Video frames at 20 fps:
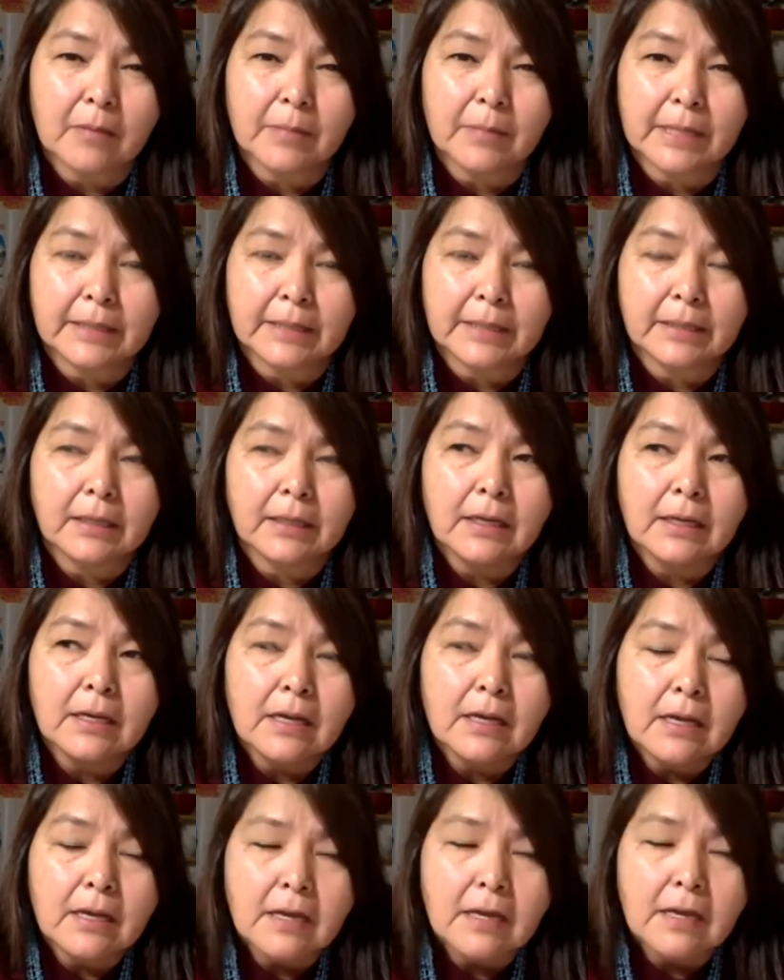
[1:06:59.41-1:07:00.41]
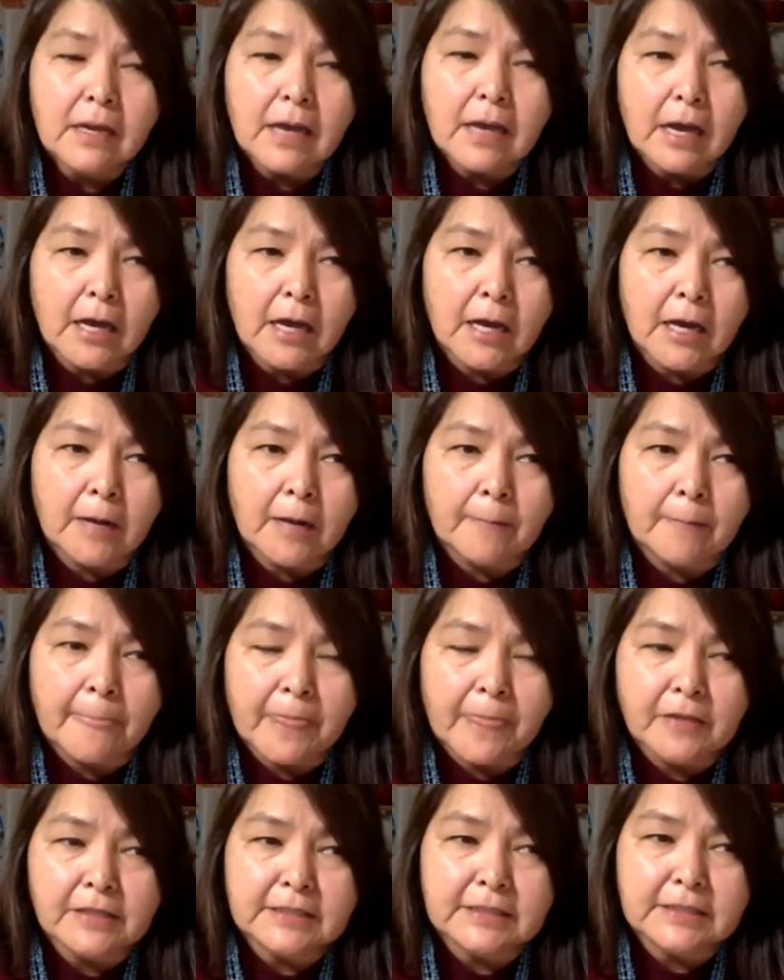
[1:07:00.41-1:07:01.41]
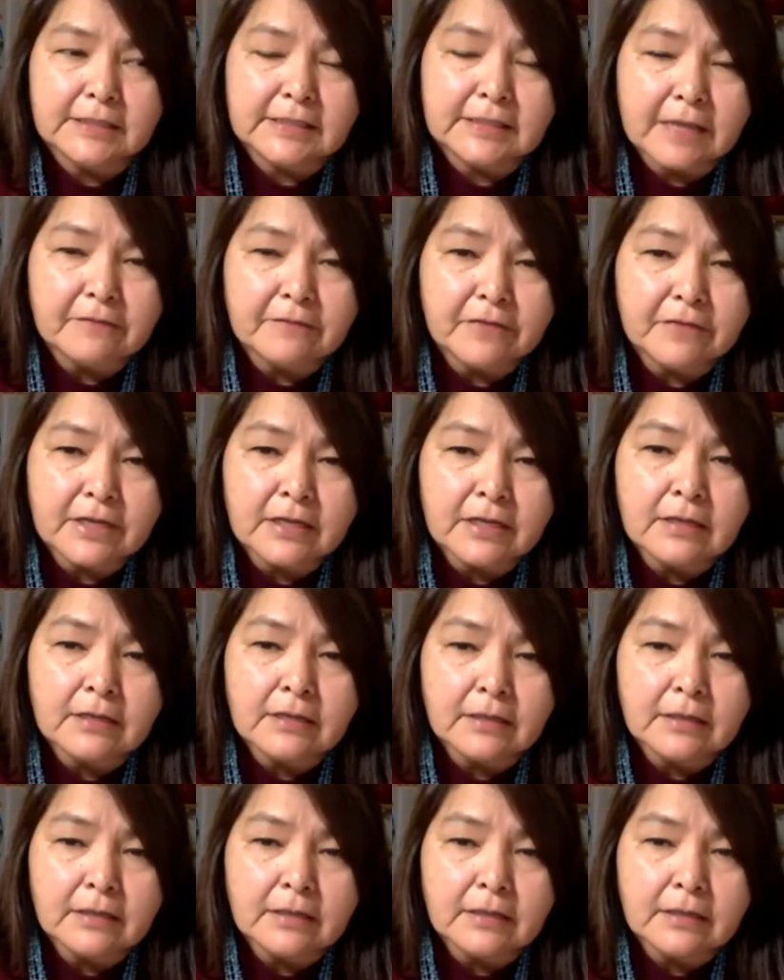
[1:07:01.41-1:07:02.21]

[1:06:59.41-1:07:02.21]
But the